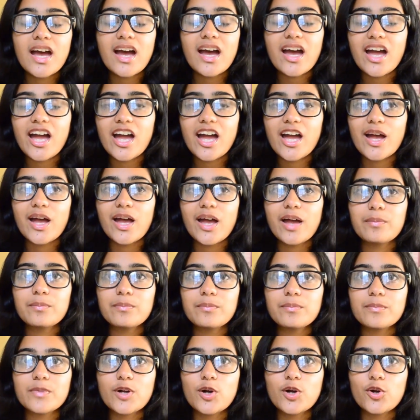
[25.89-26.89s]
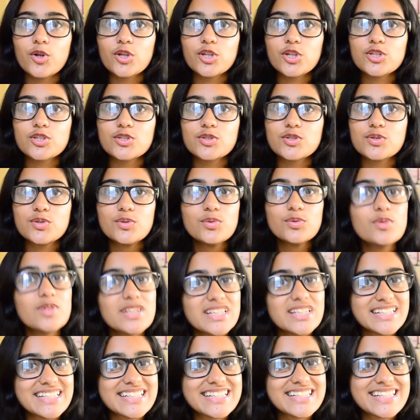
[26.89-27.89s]
I'm going to do
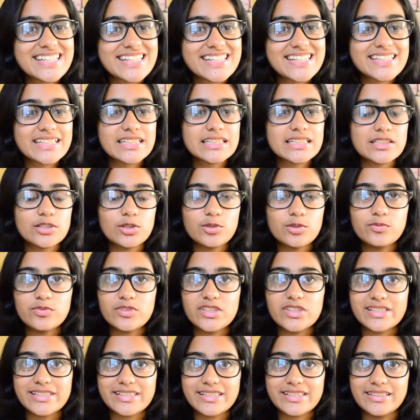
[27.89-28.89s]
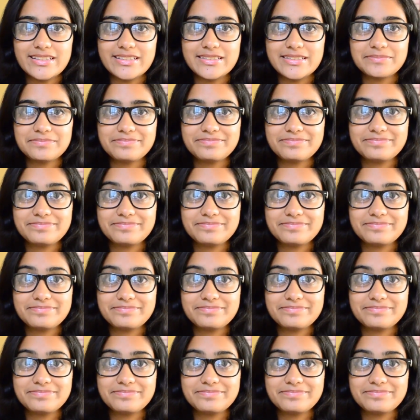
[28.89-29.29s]
it, obviously.